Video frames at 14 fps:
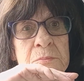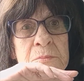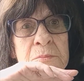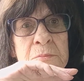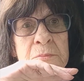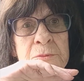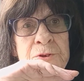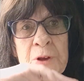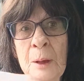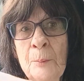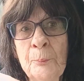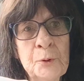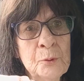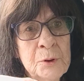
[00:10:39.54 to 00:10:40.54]

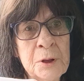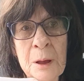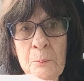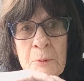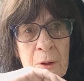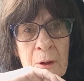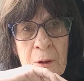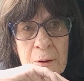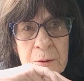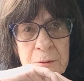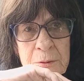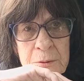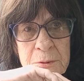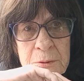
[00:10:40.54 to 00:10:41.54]
Something will come
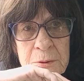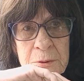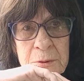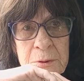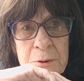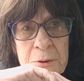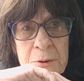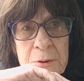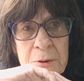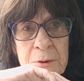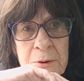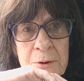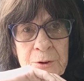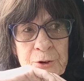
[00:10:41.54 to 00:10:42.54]
along
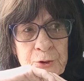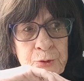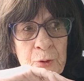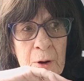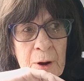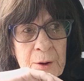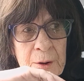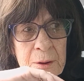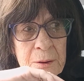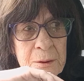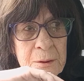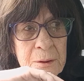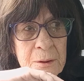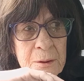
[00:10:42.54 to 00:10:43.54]
to try
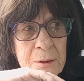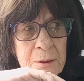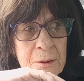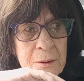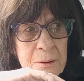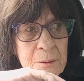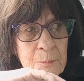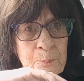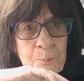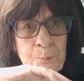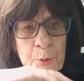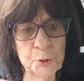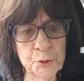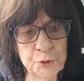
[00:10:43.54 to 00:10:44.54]
to
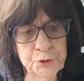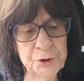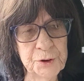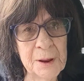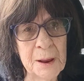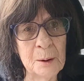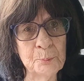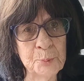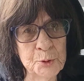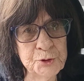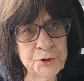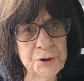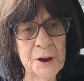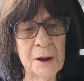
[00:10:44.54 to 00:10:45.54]
push you down,
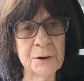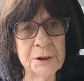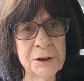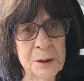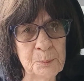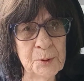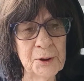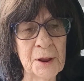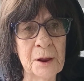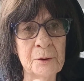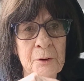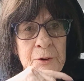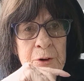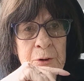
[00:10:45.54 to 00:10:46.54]
and keep you down
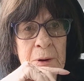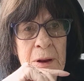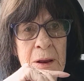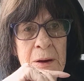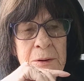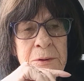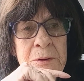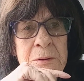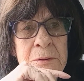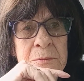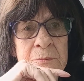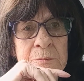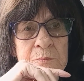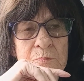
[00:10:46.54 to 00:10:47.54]
on the ground.
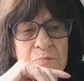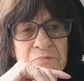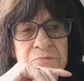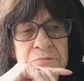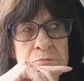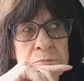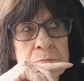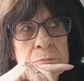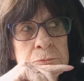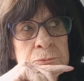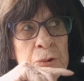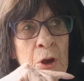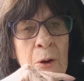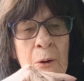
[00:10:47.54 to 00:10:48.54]

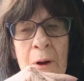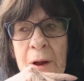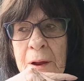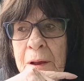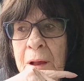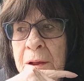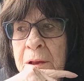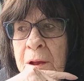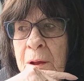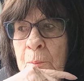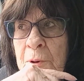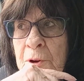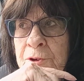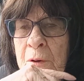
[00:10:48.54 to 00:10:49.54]
So I got
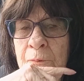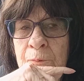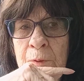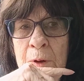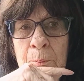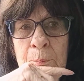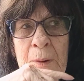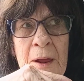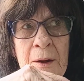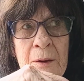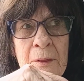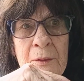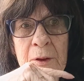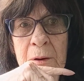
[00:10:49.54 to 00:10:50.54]
myself up out of
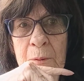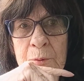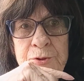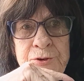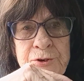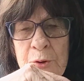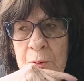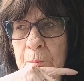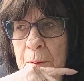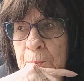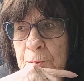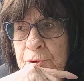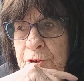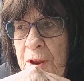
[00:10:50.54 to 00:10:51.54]
there. I was still in my
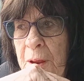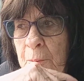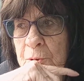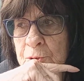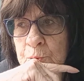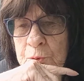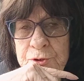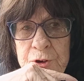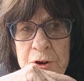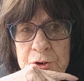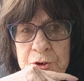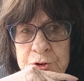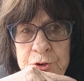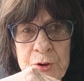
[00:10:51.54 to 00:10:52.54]
pajamas, which
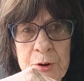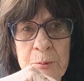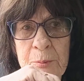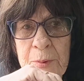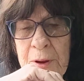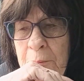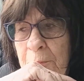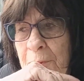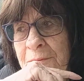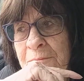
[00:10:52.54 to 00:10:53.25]
I shouldn't have been, but